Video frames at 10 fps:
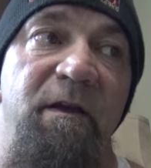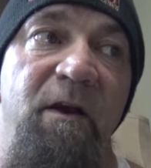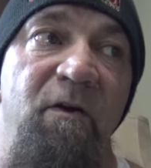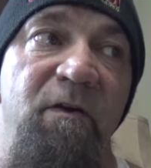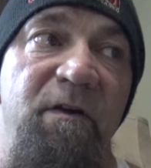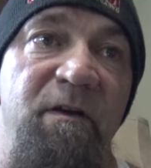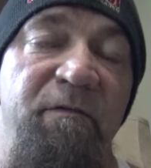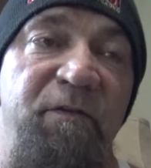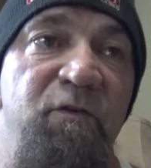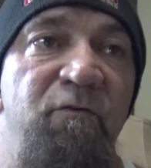You know,
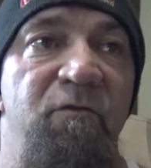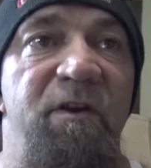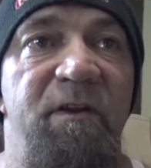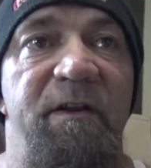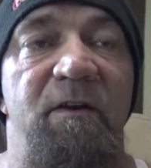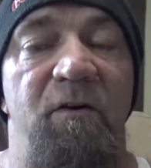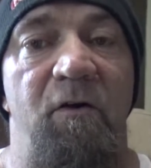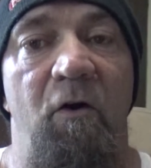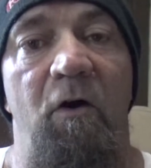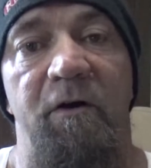if you really are
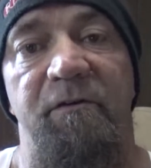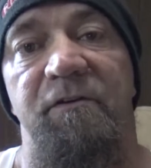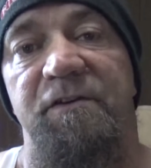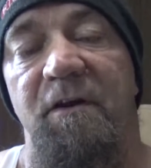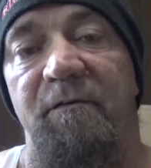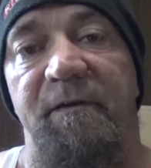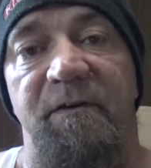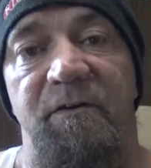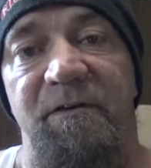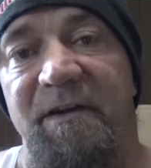hard on yourself
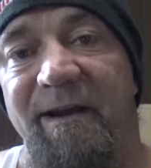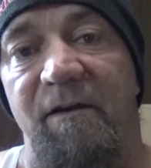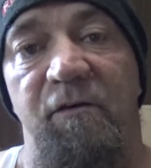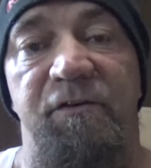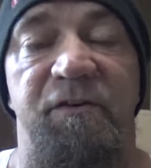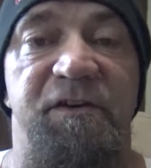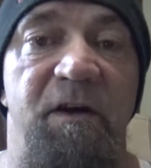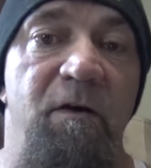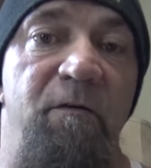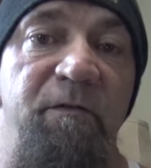and you're down on
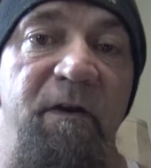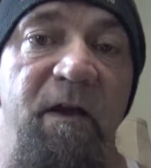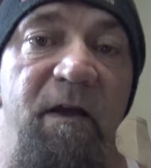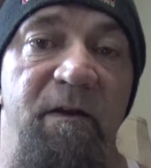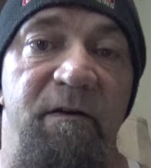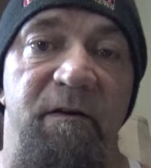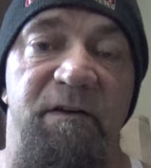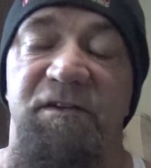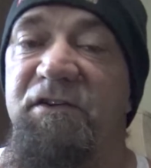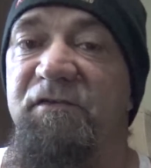yourself, and
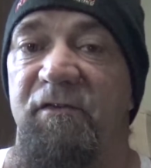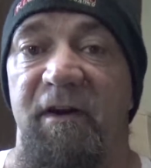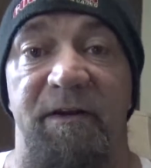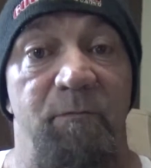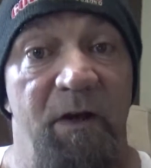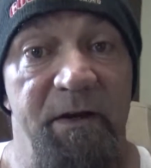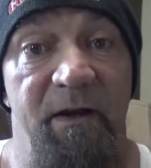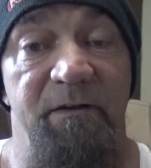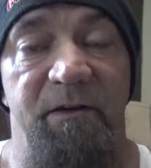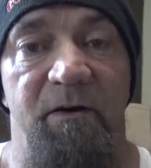this is for anybody
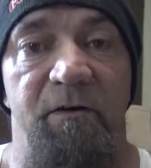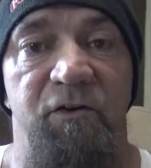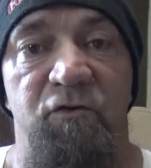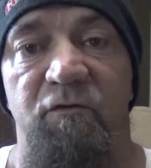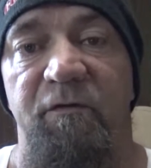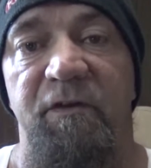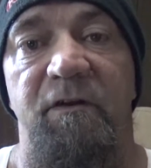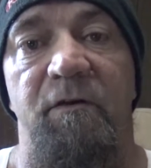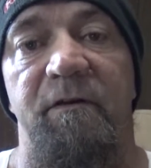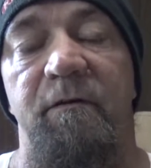out there, and you
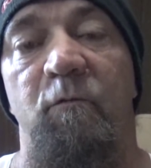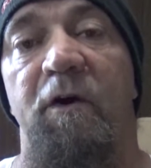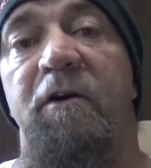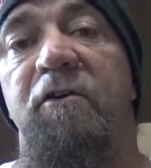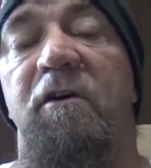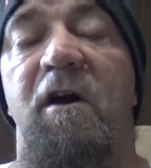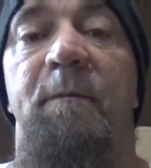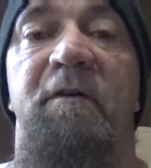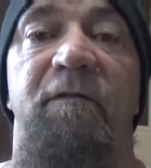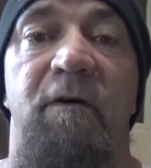feel that where you're
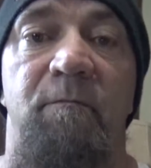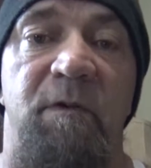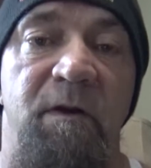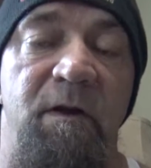coming from,